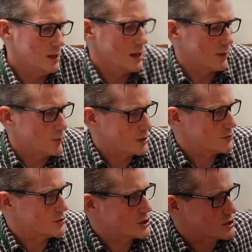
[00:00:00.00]
A part of
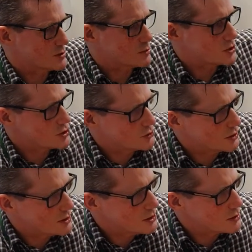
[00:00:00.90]
the system is this
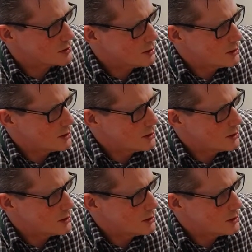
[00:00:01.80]
unit here,